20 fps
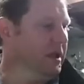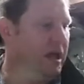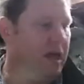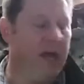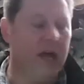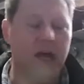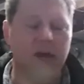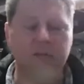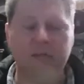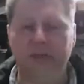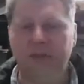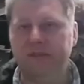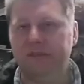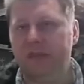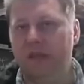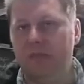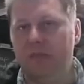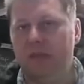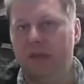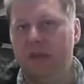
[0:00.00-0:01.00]
Um, he
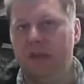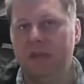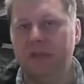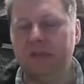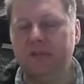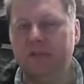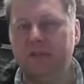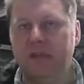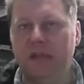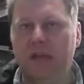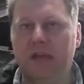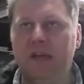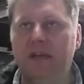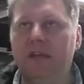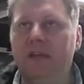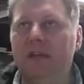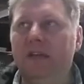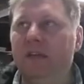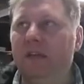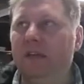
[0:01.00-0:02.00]
sent me his uh,
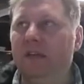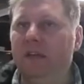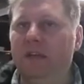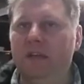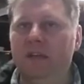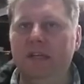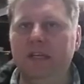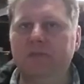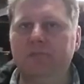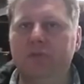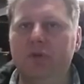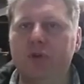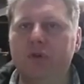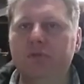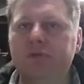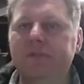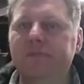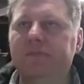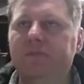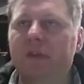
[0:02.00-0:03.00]
his
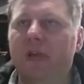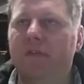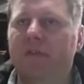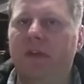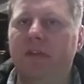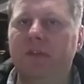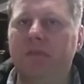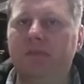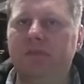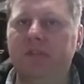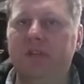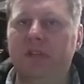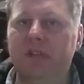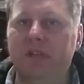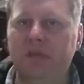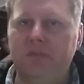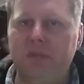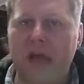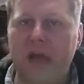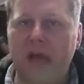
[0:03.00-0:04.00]
brews. I've got them
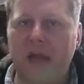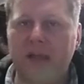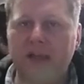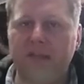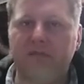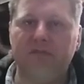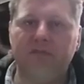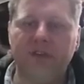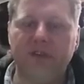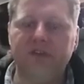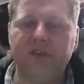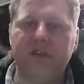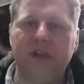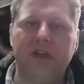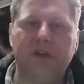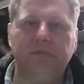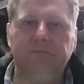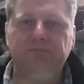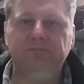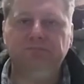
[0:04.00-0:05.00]
chilling back in the fridge
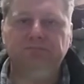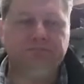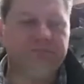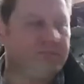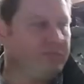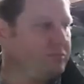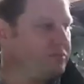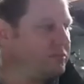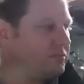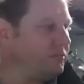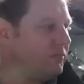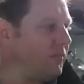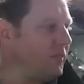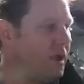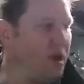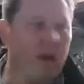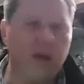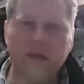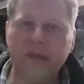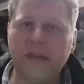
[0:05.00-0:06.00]
there.
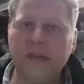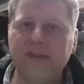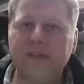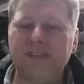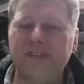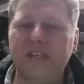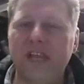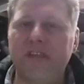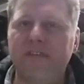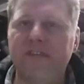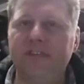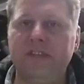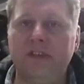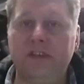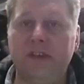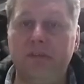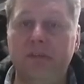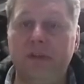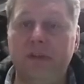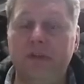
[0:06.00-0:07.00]
All nice and safe and
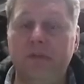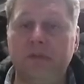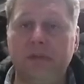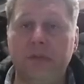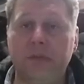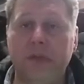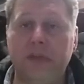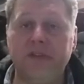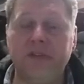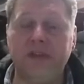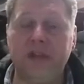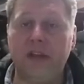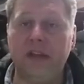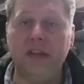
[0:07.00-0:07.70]
sound. I picked those up yesterday.